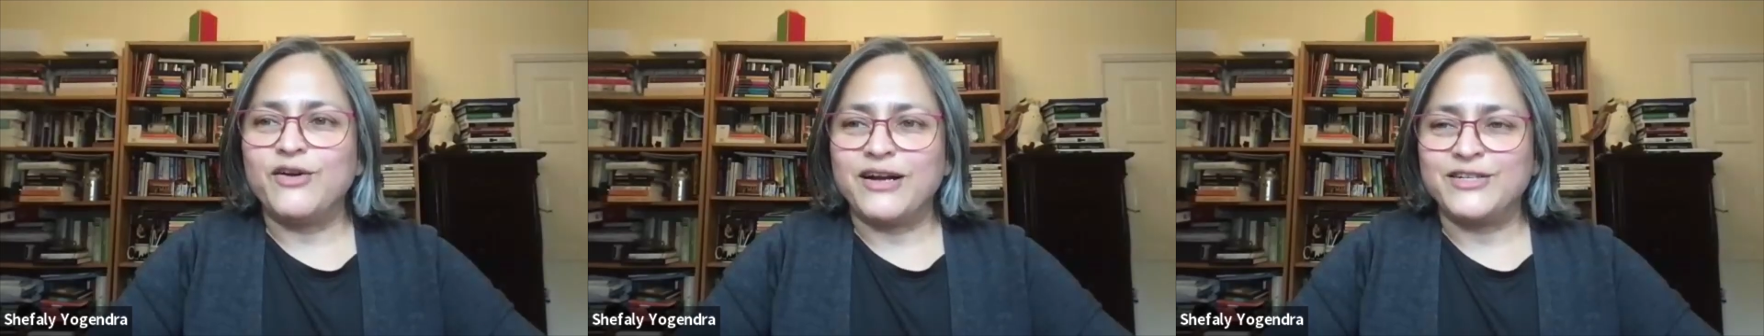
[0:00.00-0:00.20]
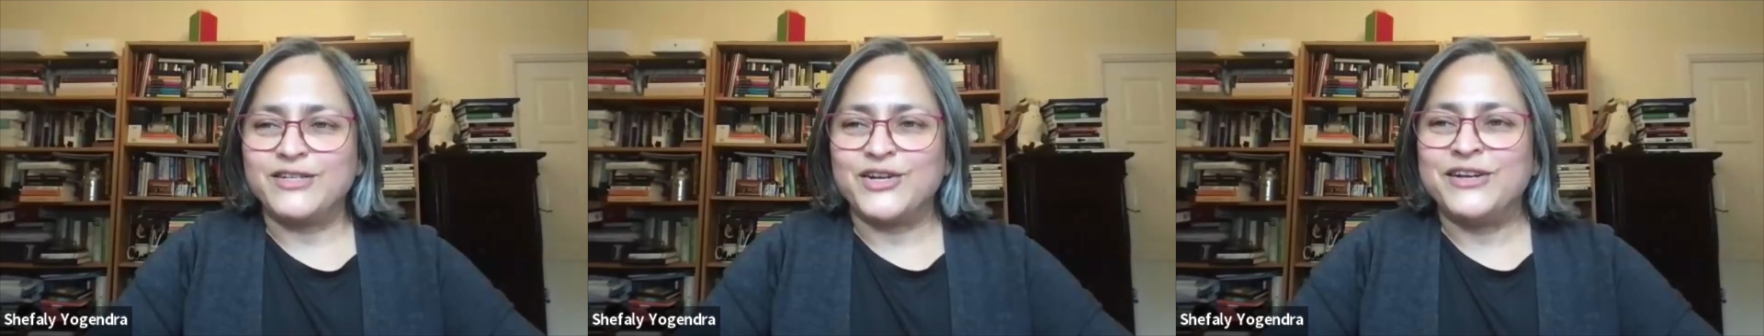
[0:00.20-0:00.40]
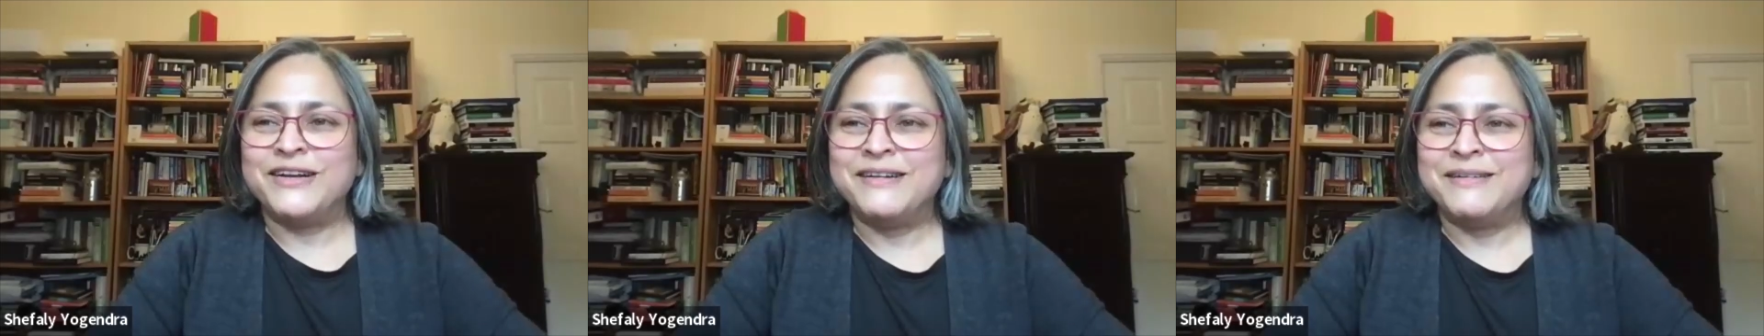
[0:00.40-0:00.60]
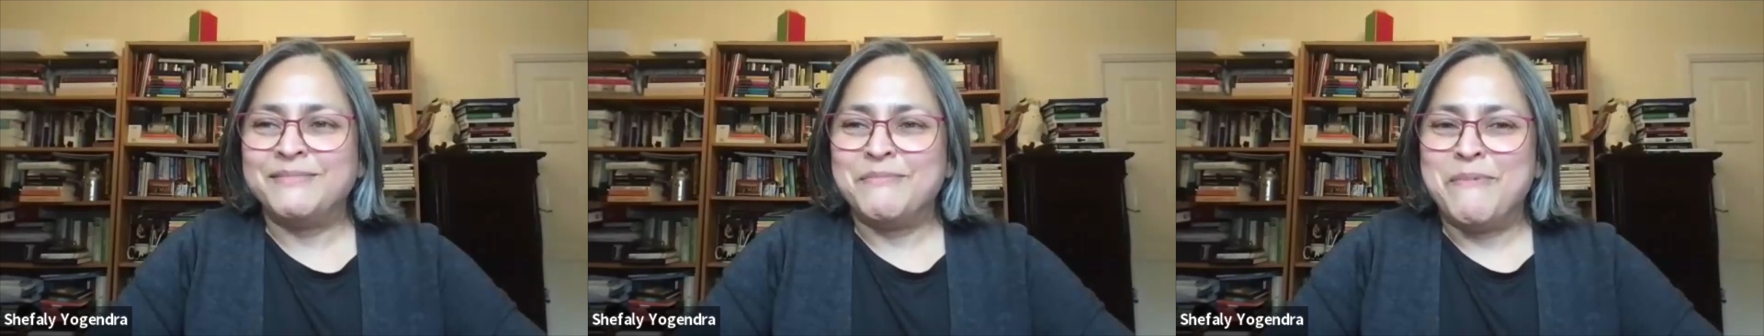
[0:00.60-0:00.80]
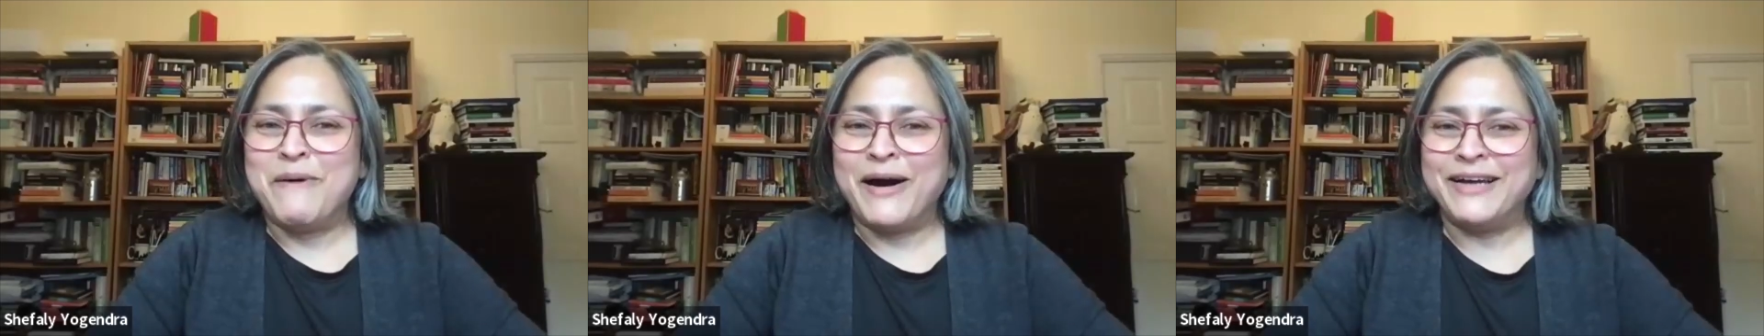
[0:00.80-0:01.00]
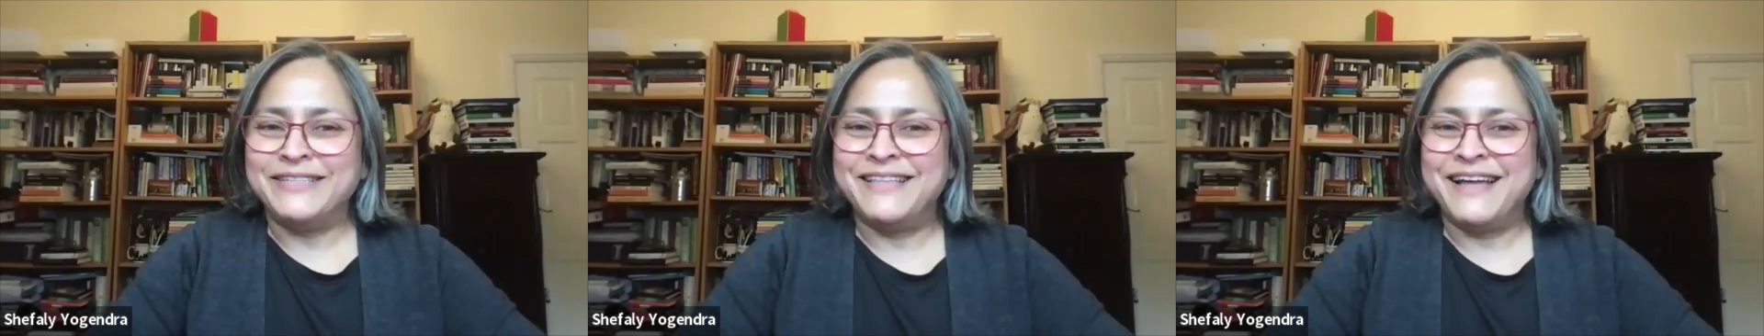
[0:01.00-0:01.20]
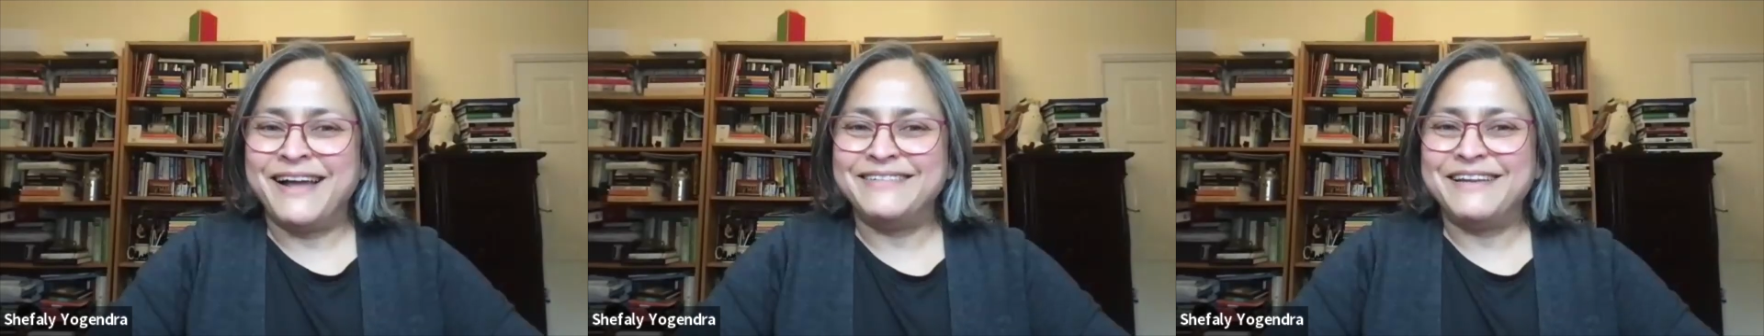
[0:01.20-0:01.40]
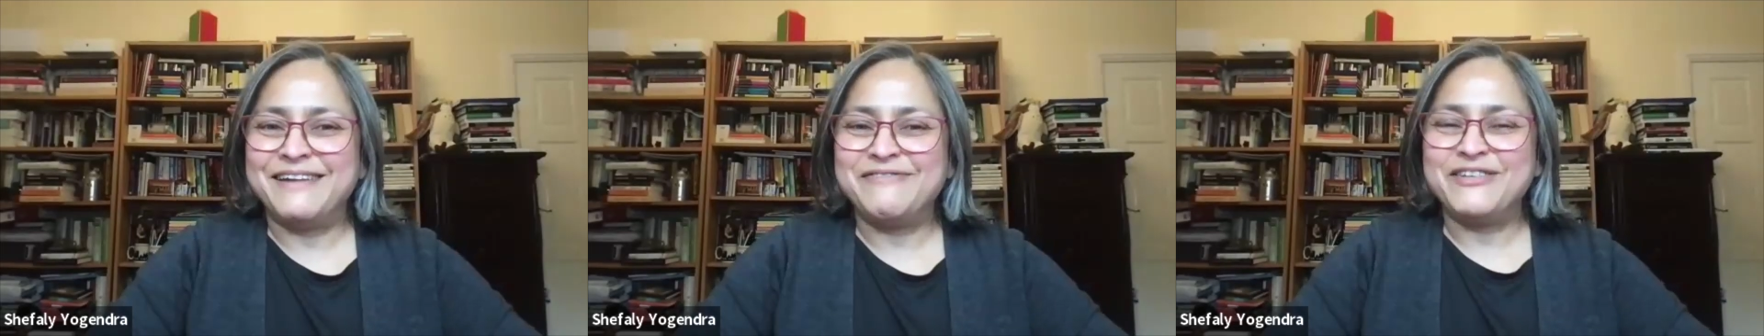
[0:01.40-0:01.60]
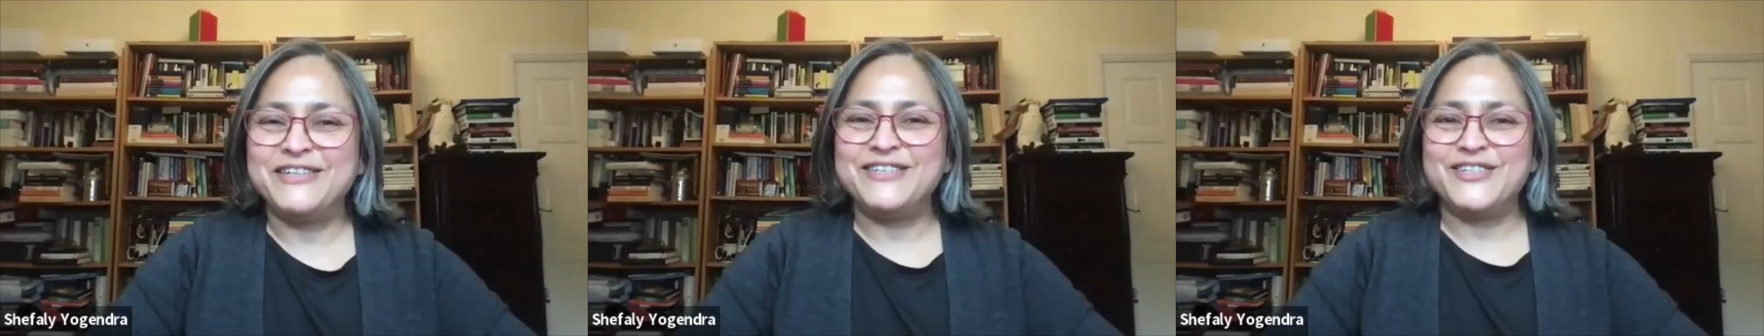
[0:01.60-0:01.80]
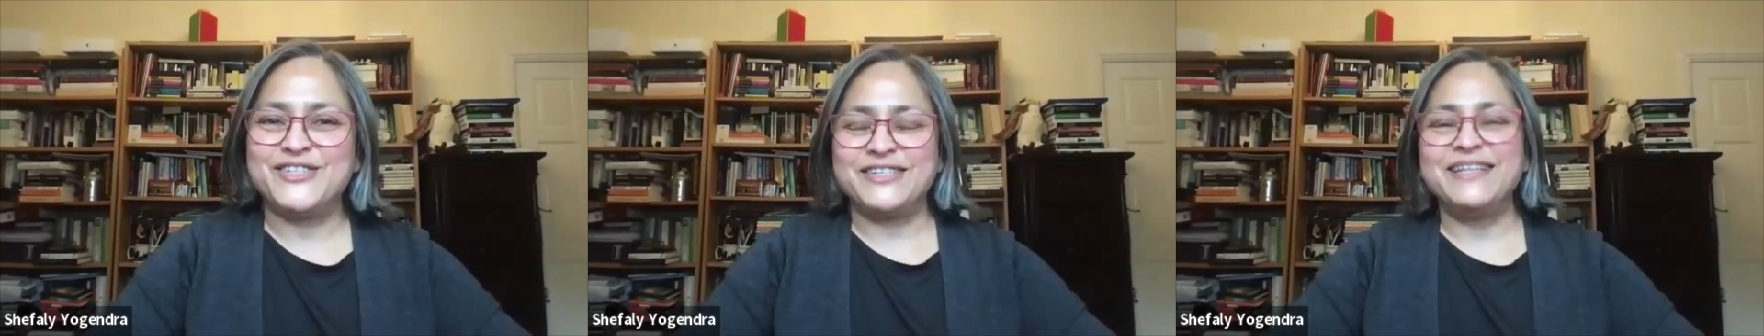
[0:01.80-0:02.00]
crasher by that
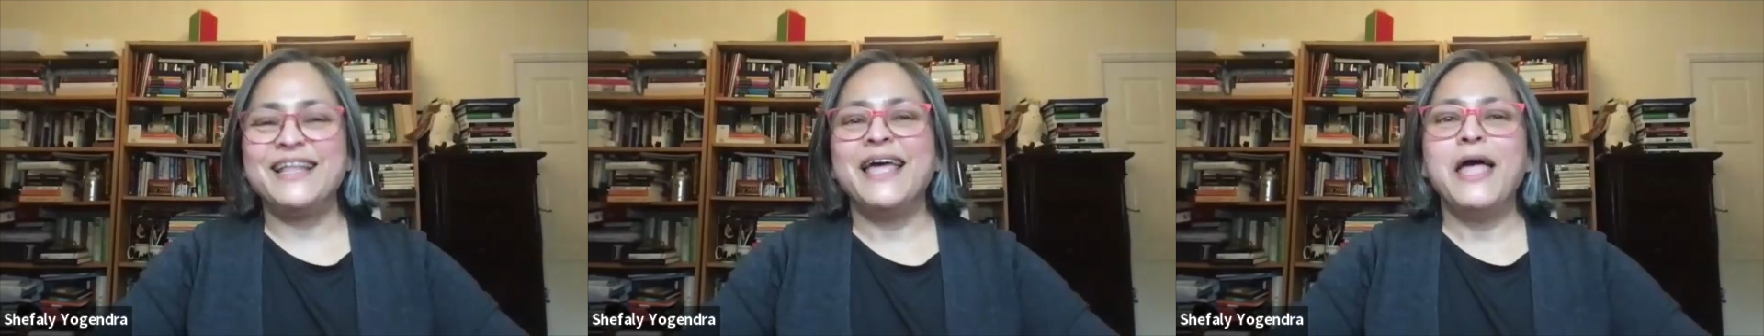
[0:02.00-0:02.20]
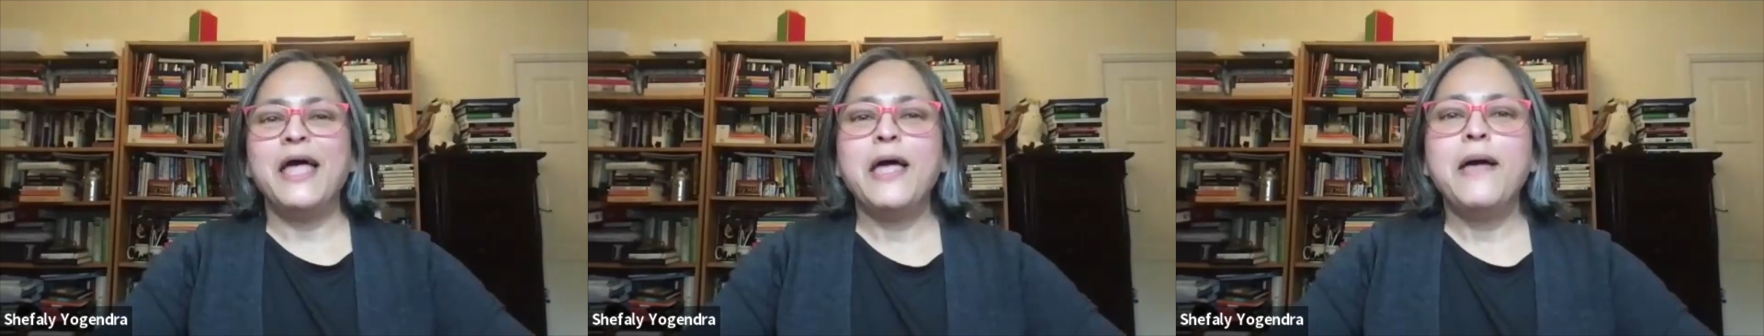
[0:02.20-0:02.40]
definition.